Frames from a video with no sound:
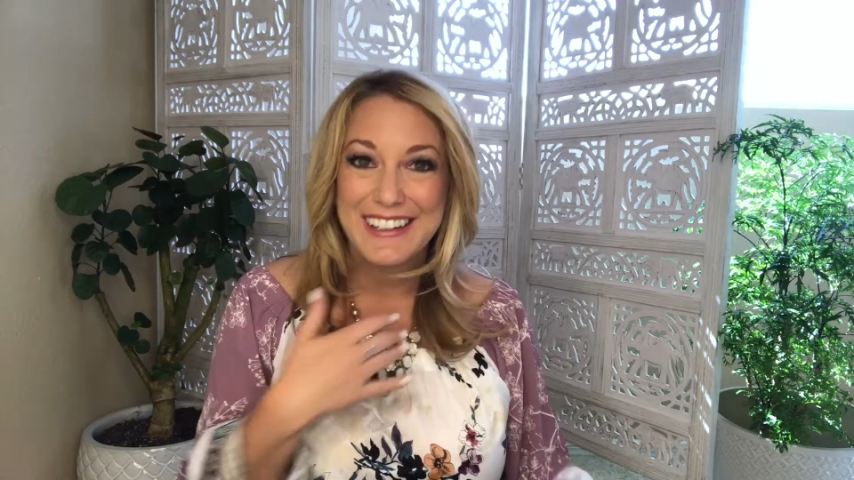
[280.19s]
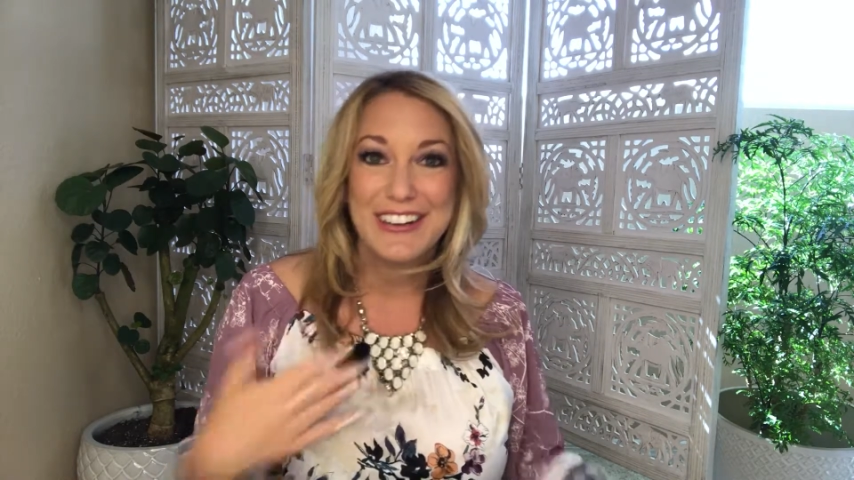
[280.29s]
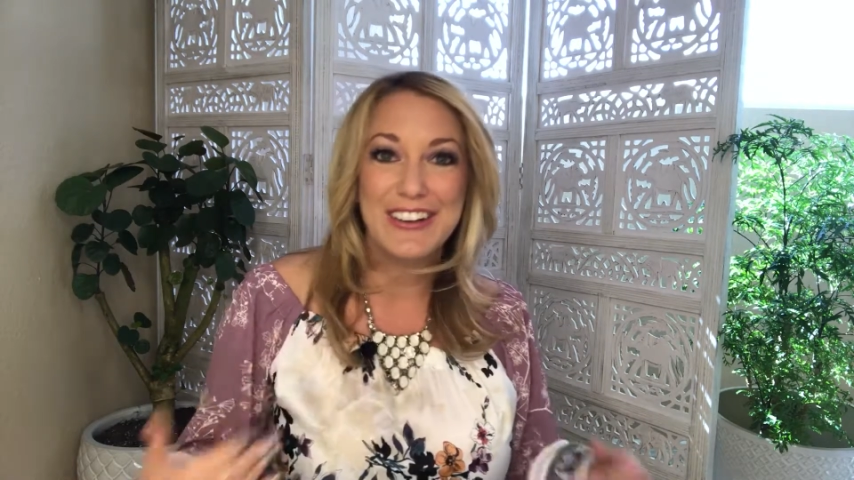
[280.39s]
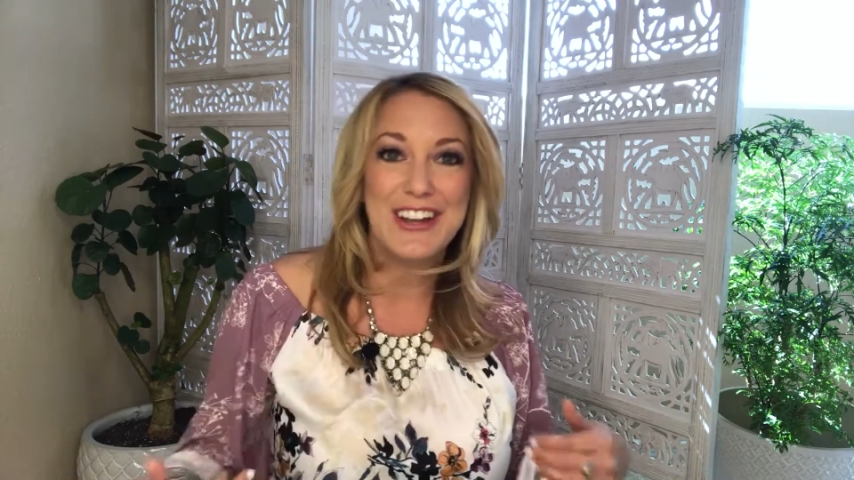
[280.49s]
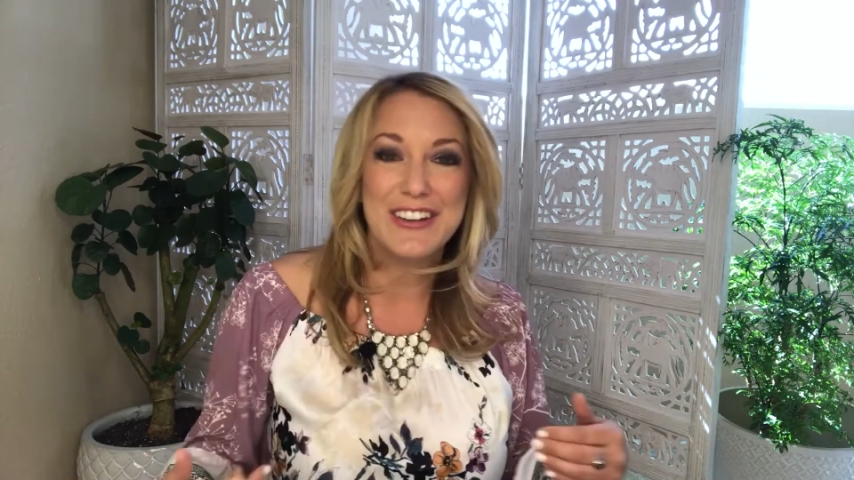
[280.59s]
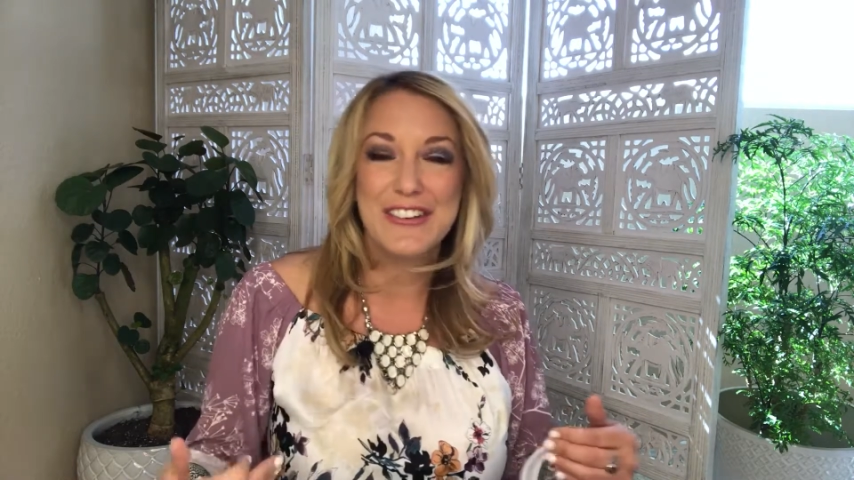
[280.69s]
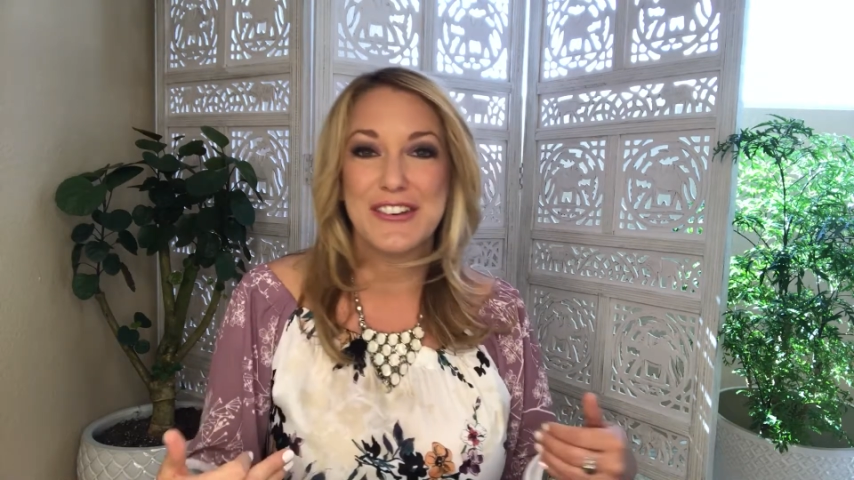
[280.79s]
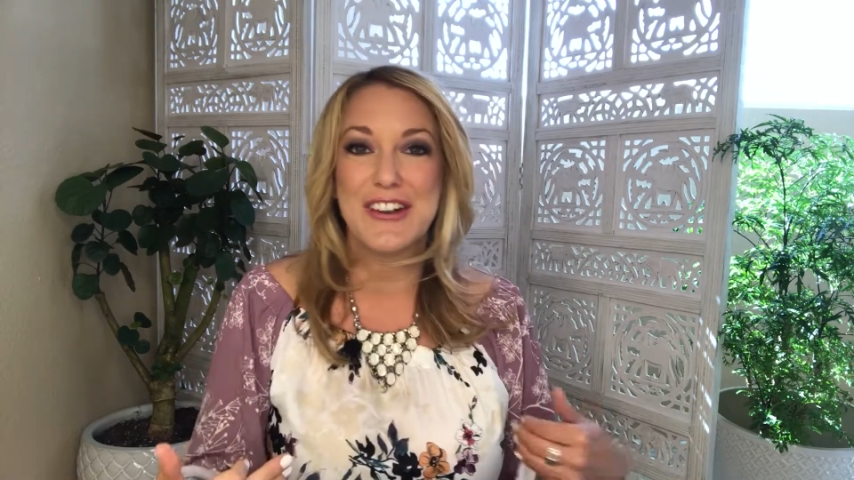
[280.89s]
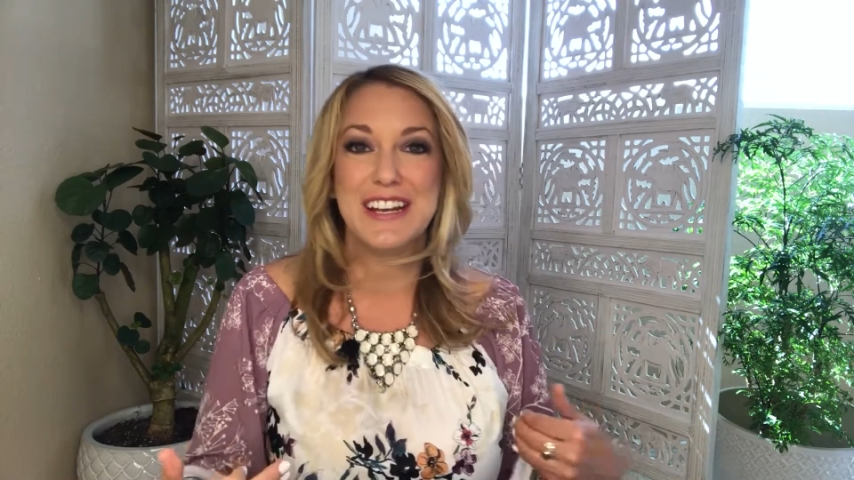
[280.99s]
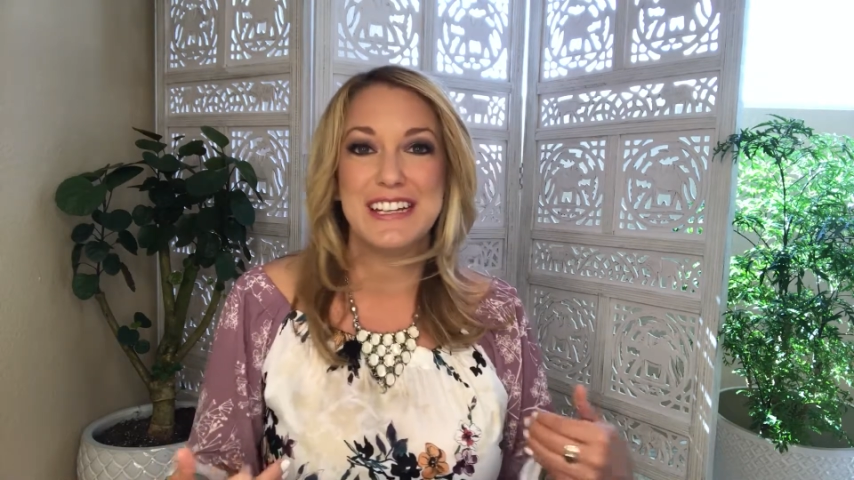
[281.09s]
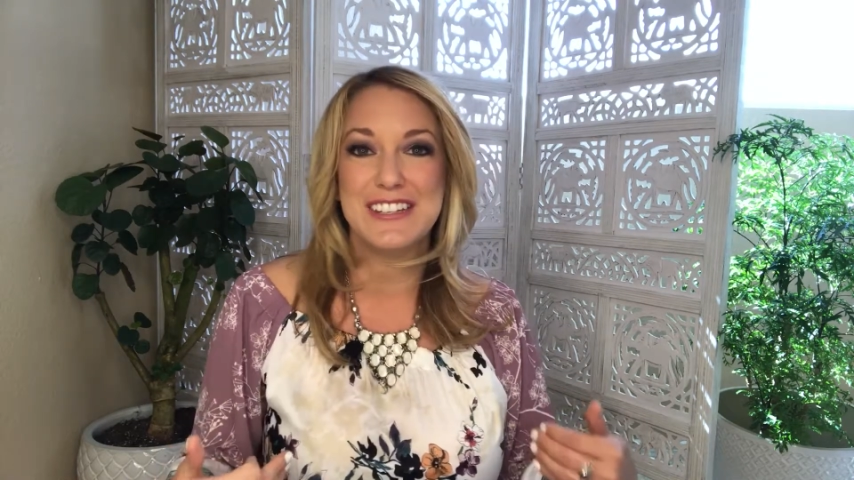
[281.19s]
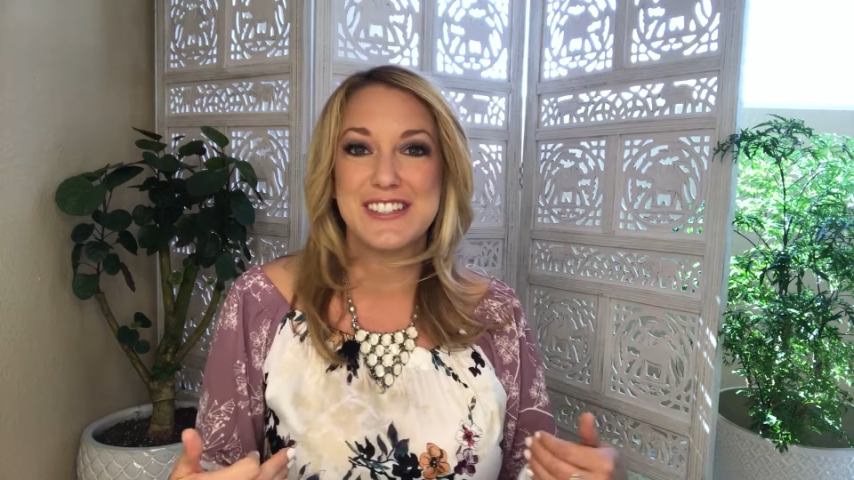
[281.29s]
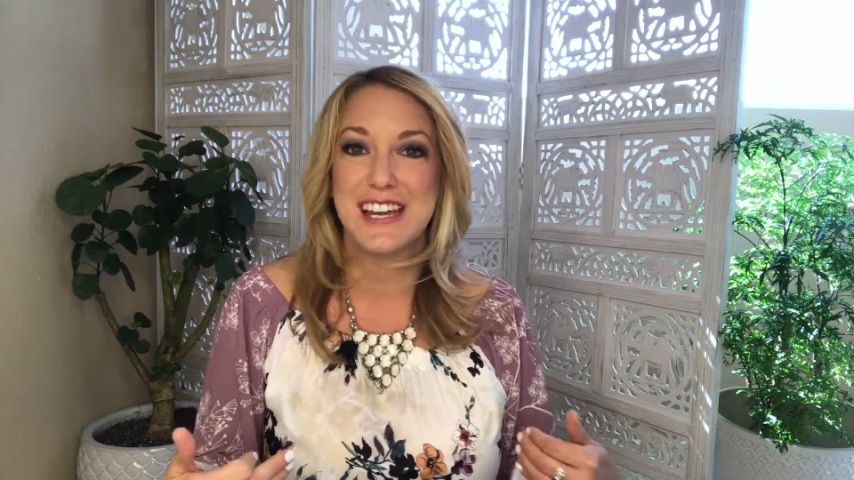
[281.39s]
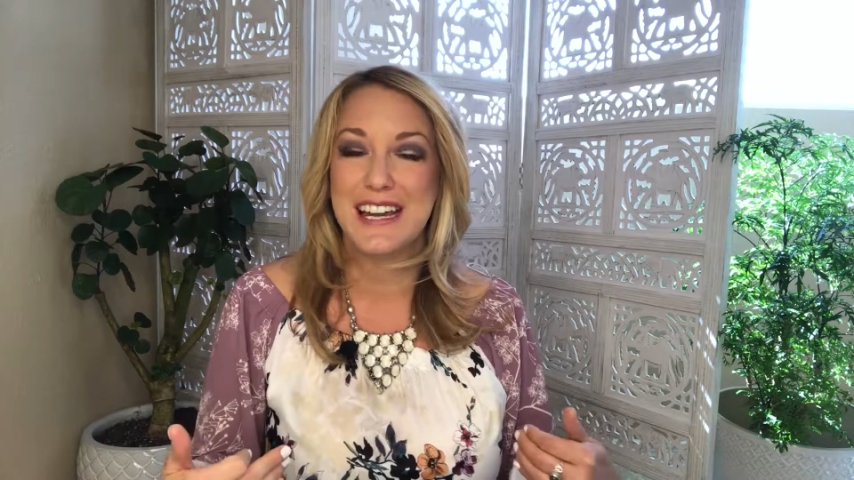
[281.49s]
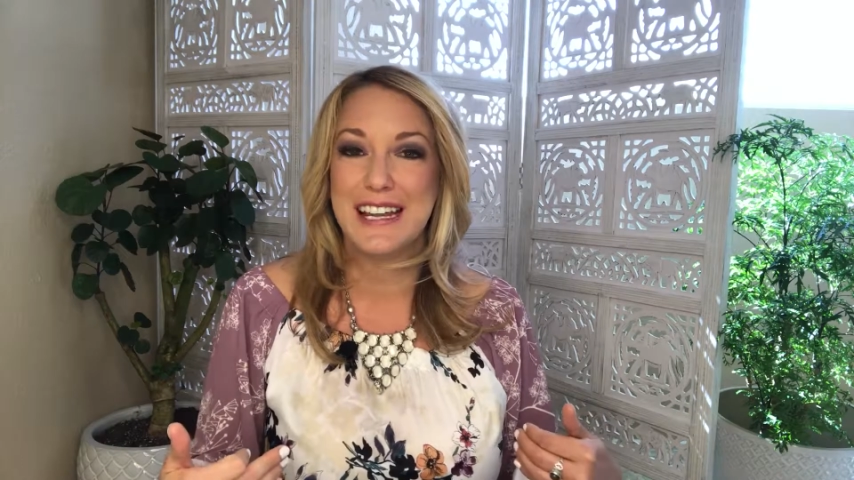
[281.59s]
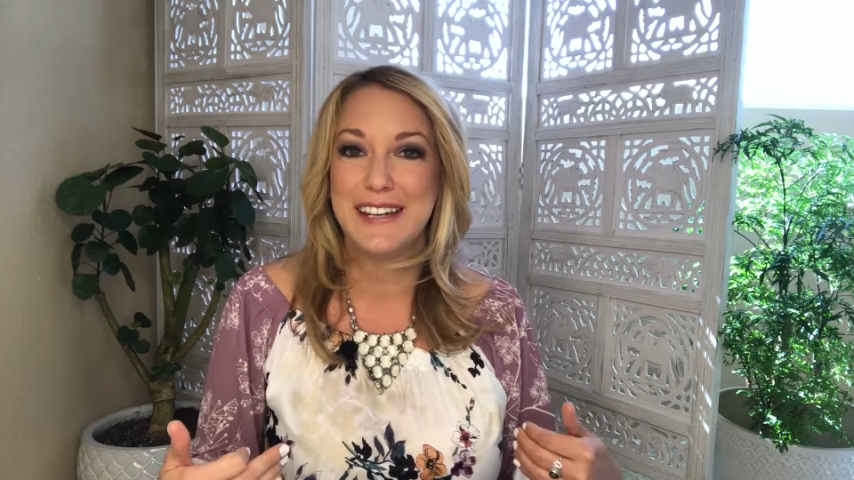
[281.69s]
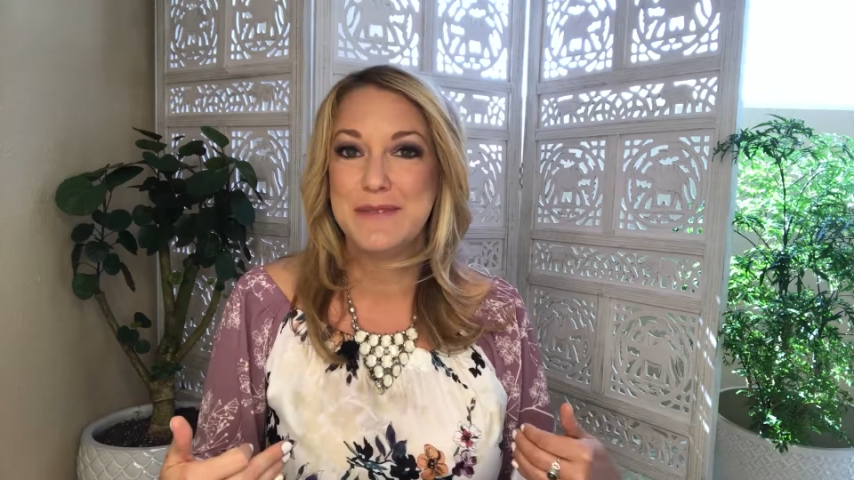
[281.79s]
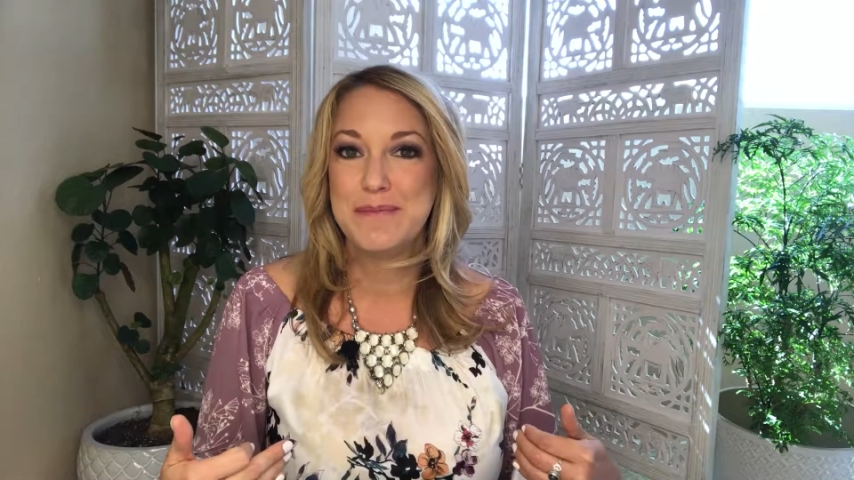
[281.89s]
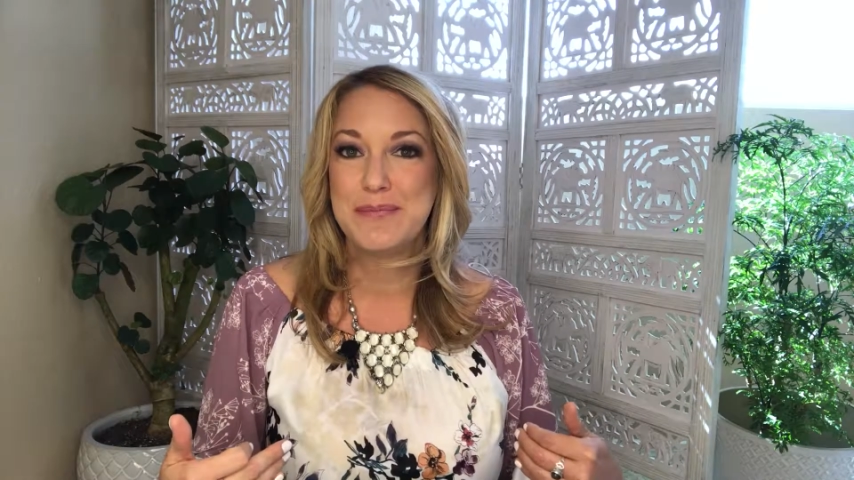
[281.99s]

your lungs are on each side.